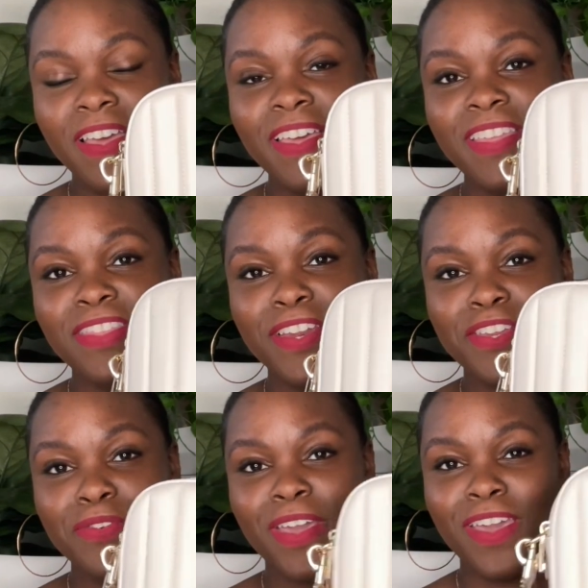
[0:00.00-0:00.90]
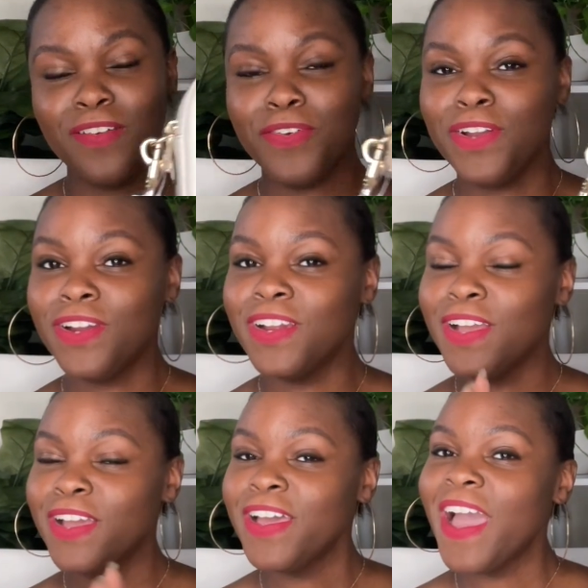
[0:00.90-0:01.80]
And there you have her.
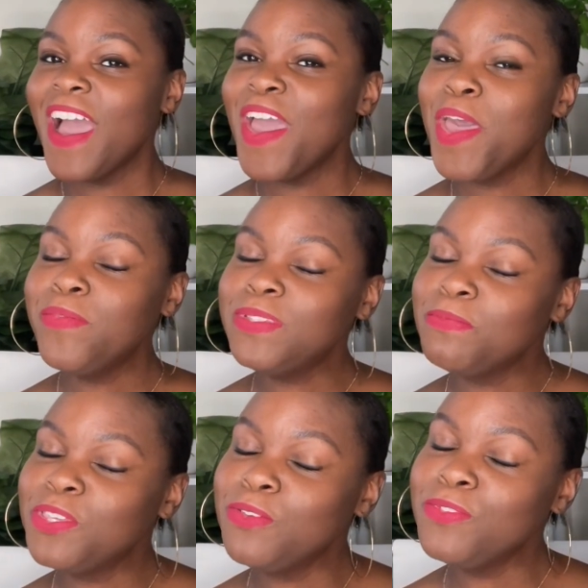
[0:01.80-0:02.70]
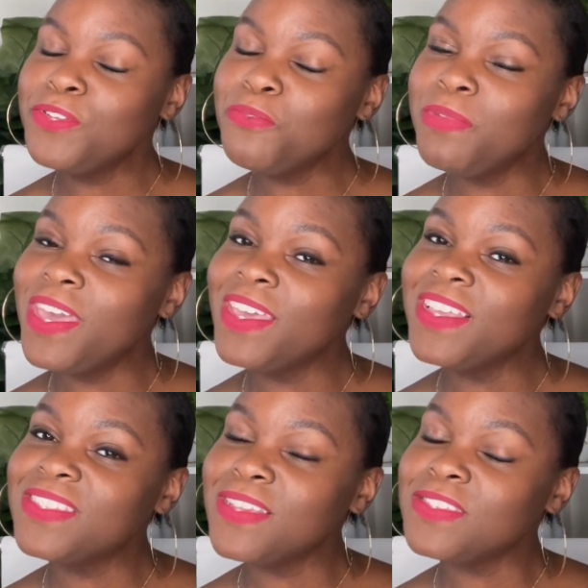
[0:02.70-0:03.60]
I have some cute little bag
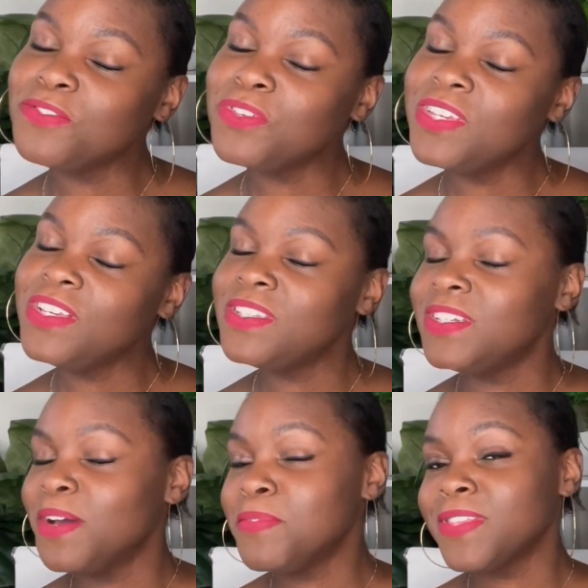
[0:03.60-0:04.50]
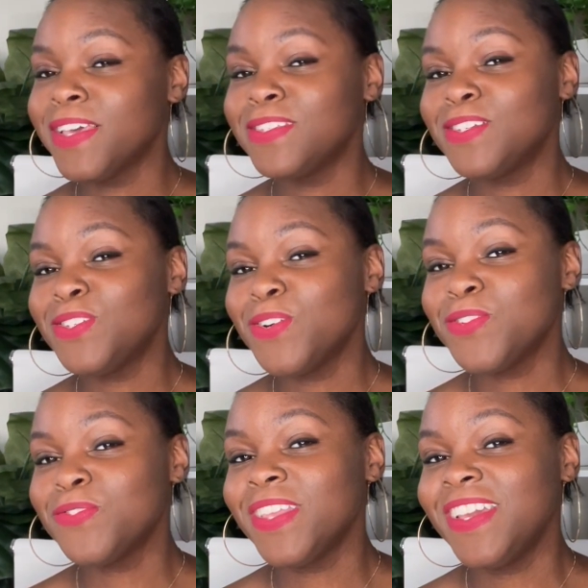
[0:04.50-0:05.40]
accessories that I would like to show
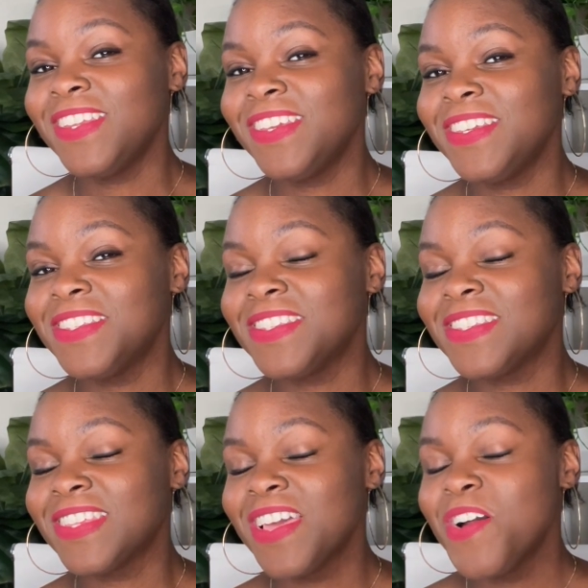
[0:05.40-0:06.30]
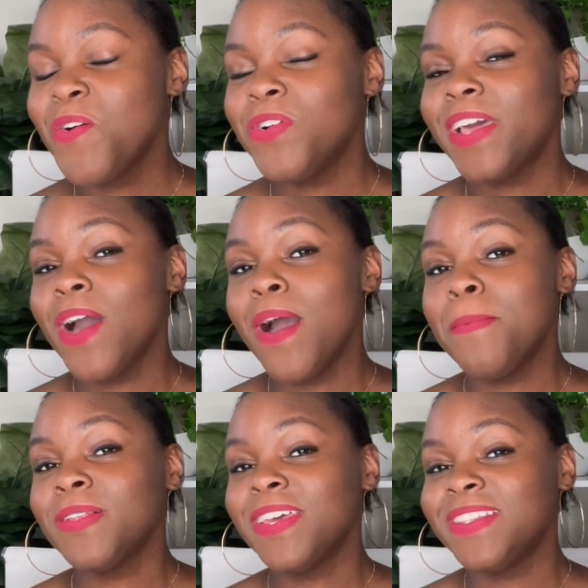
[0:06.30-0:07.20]
you ladies on how I
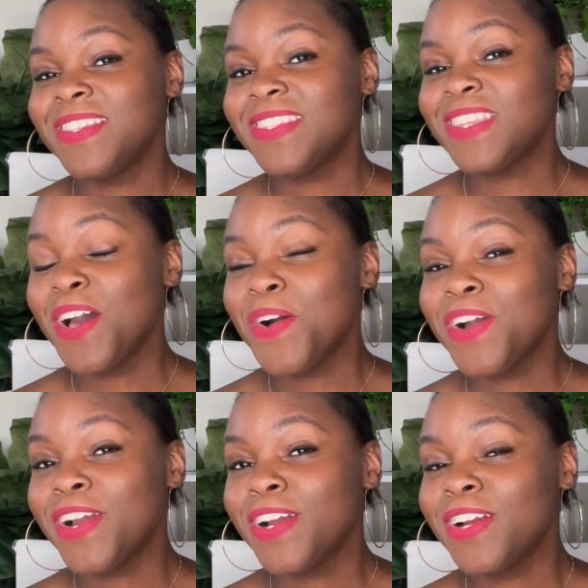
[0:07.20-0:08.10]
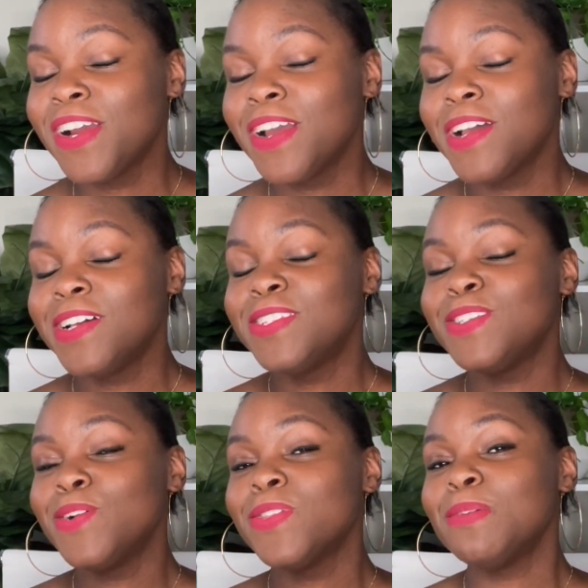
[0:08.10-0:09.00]
plan to style her.
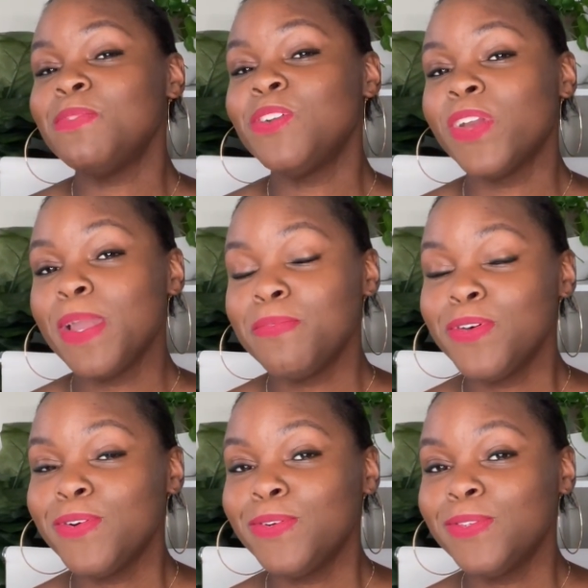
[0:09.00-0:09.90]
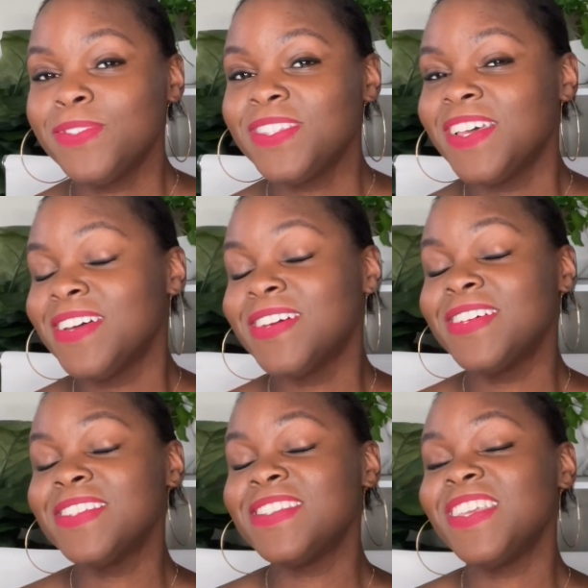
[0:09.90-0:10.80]
So let me grab those.
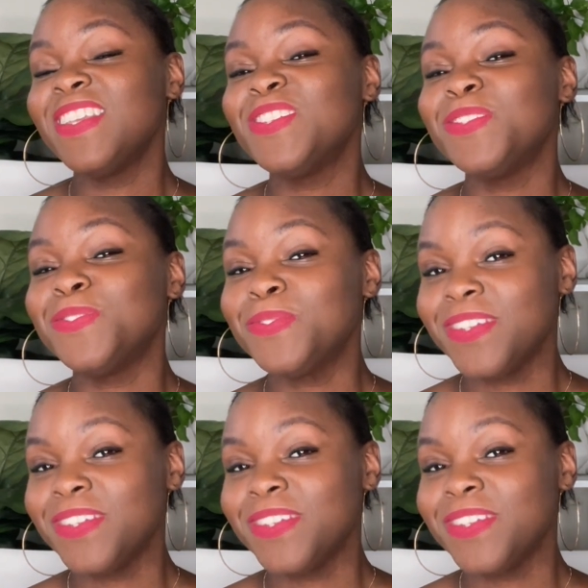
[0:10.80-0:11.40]
Stay tuned.